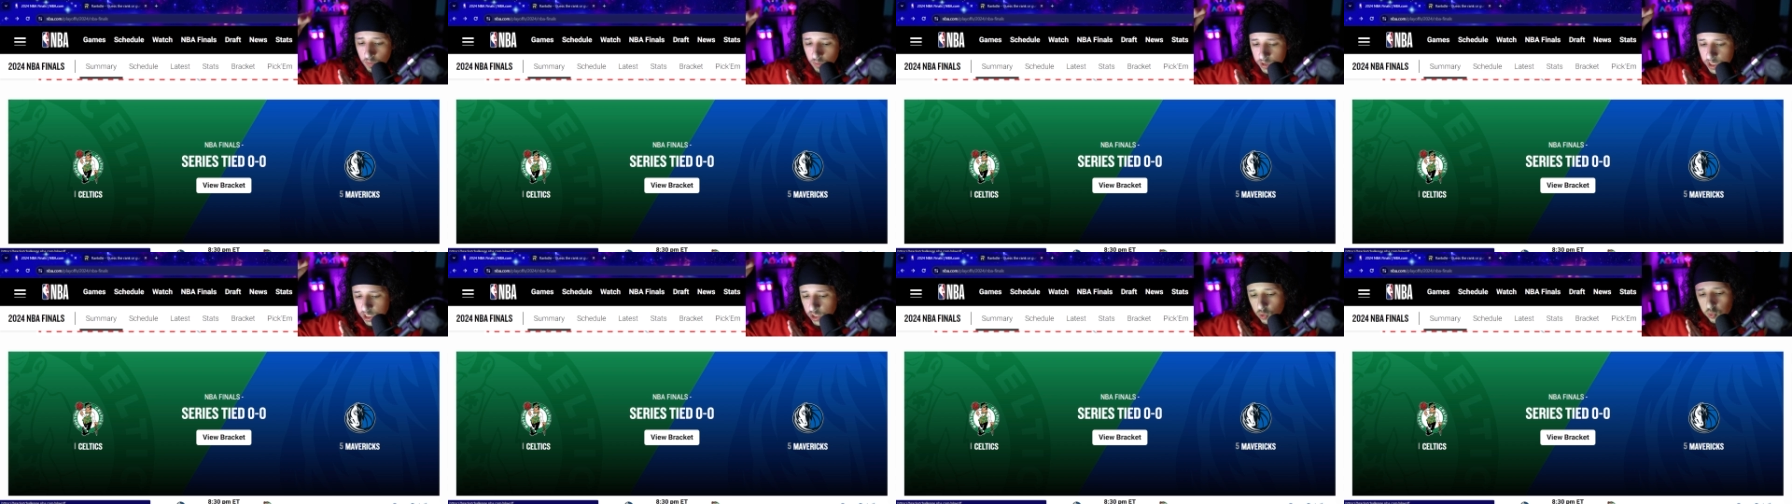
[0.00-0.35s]

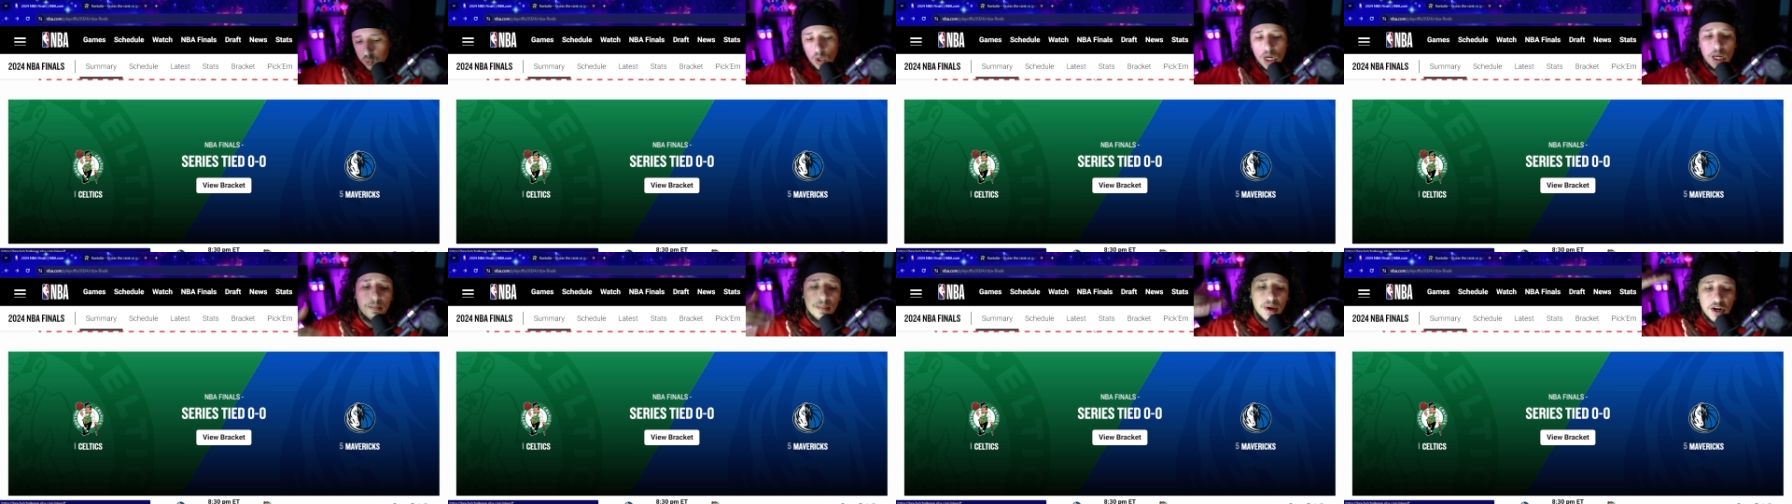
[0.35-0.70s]
just
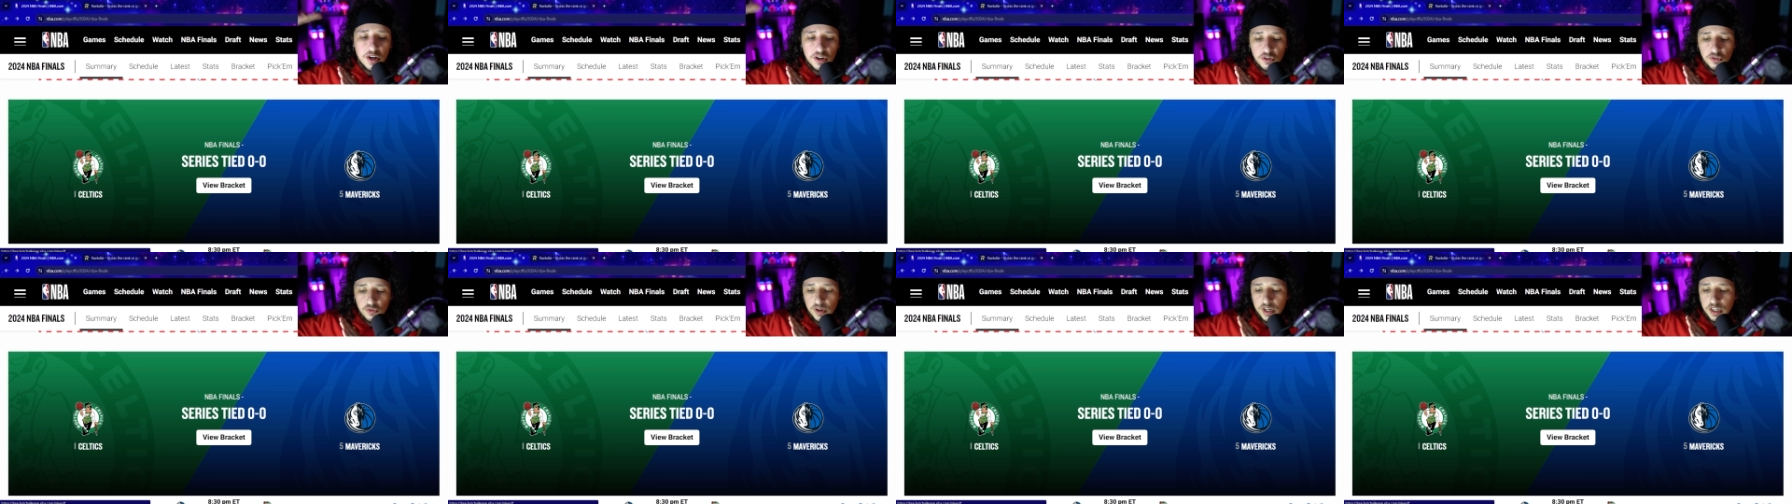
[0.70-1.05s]
way better
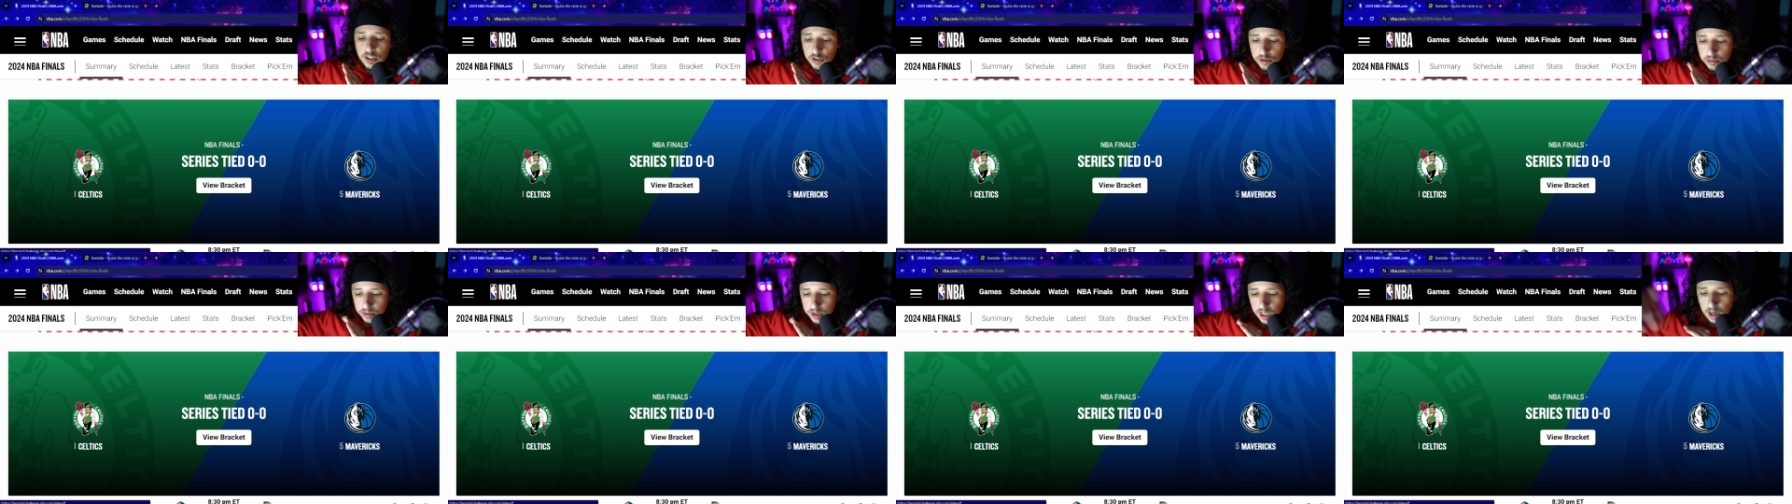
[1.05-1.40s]

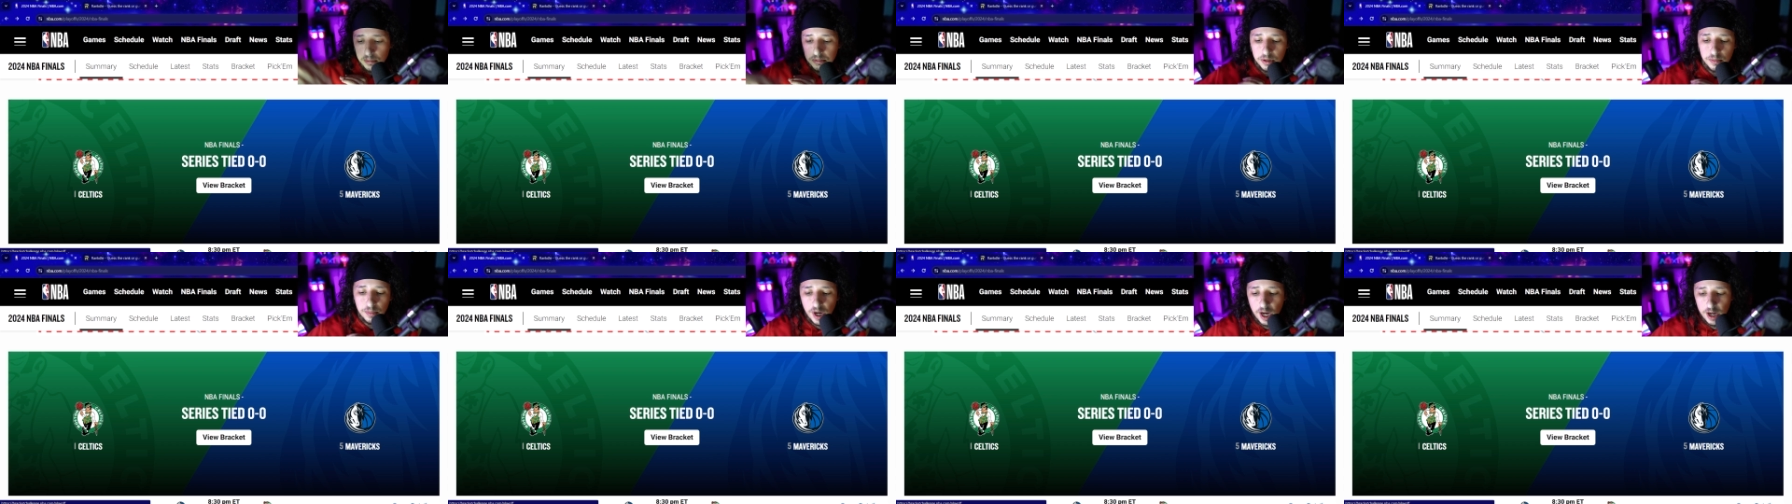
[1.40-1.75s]
defenders from top
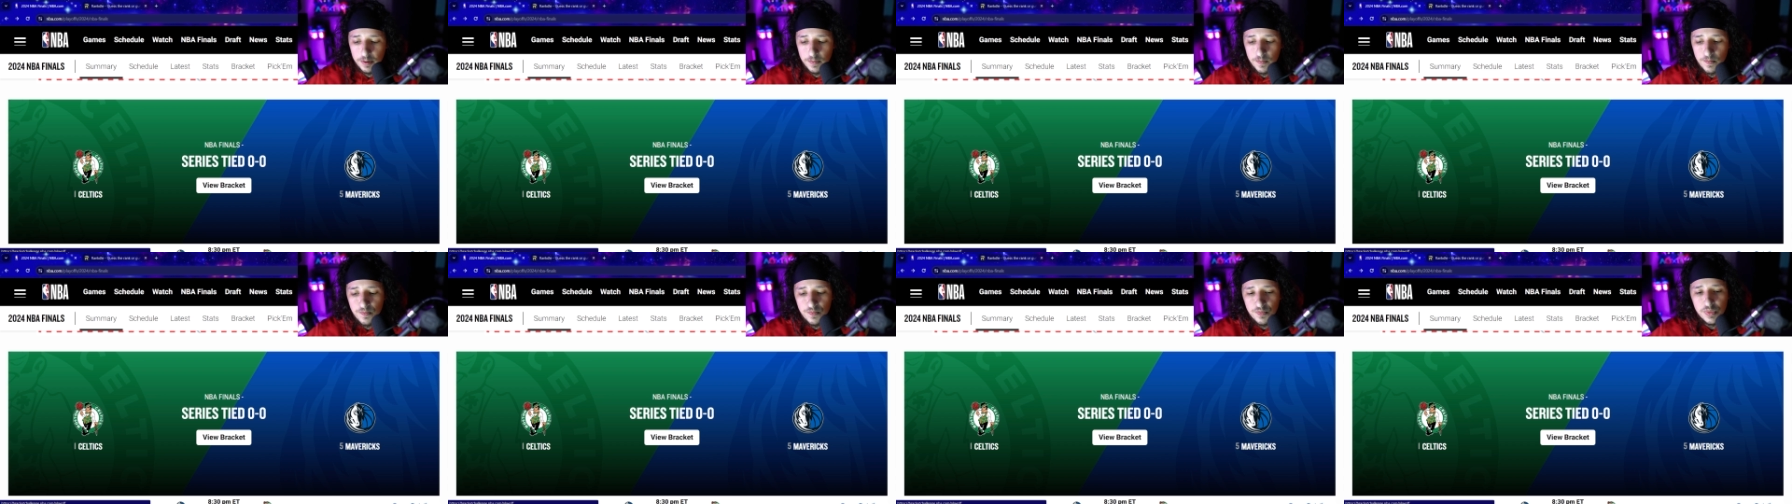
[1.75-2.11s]
to
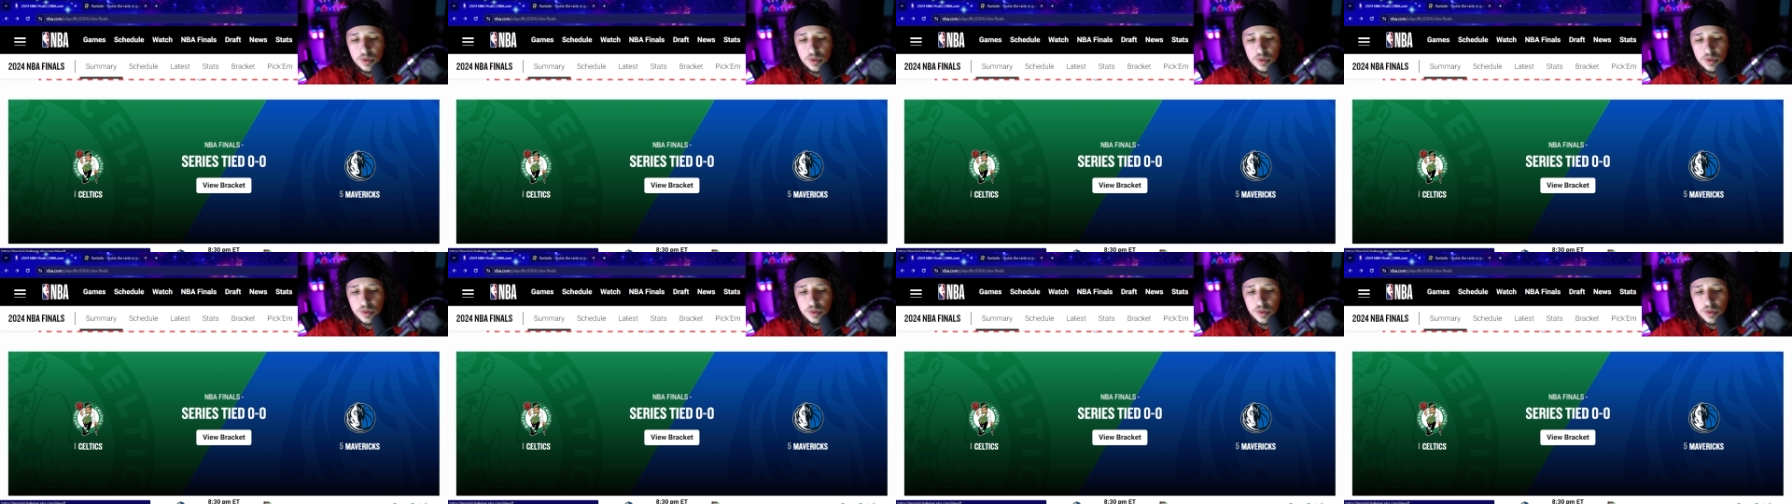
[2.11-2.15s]
bottom.